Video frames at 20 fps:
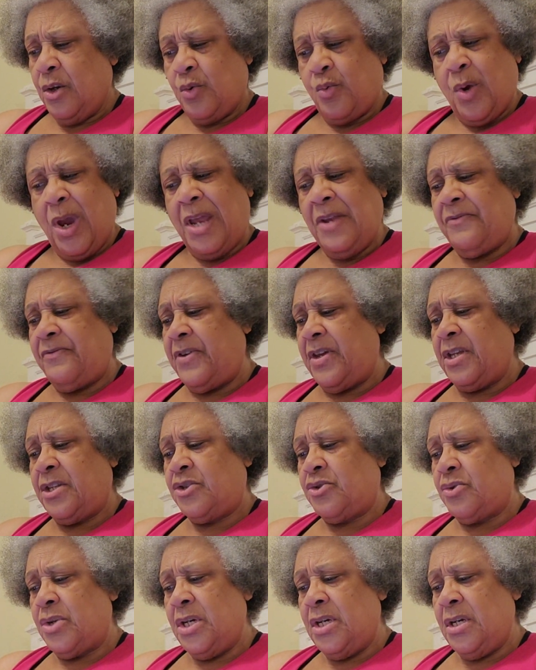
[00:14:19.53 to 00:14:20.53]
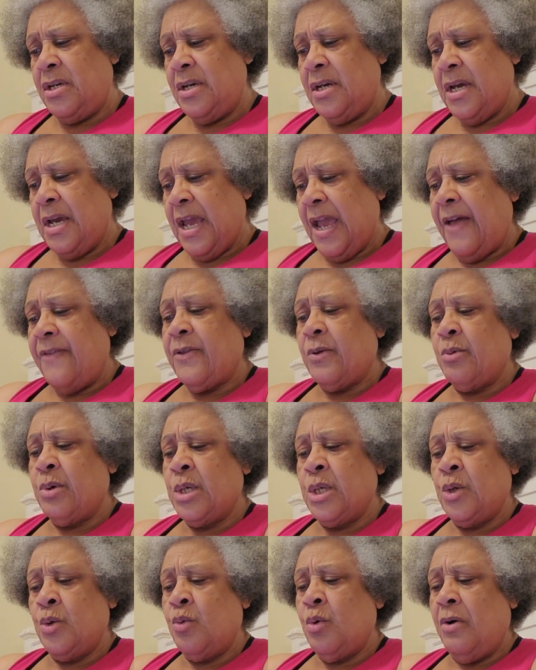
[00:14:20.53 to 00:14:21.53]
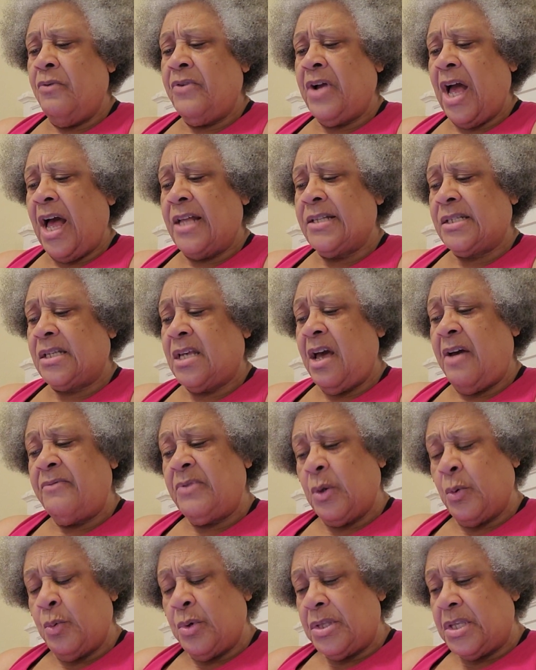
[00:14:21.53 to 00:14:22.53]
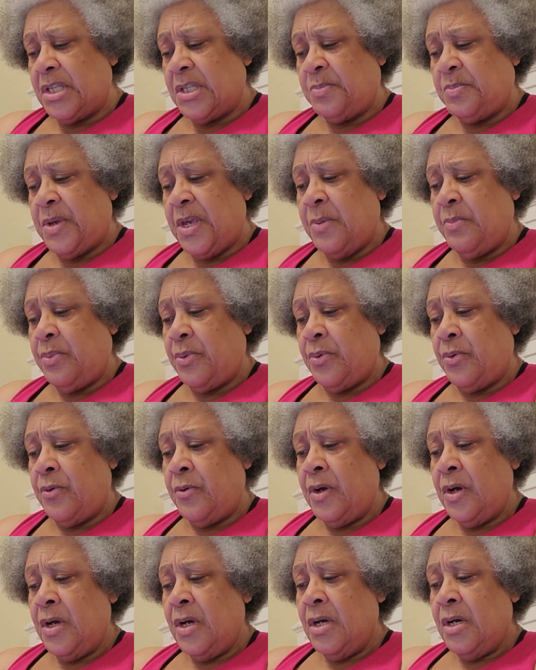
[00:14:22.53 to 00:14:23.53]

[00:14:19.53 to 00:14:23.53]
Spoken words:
great victory, and the renewal of God's covenant with his people.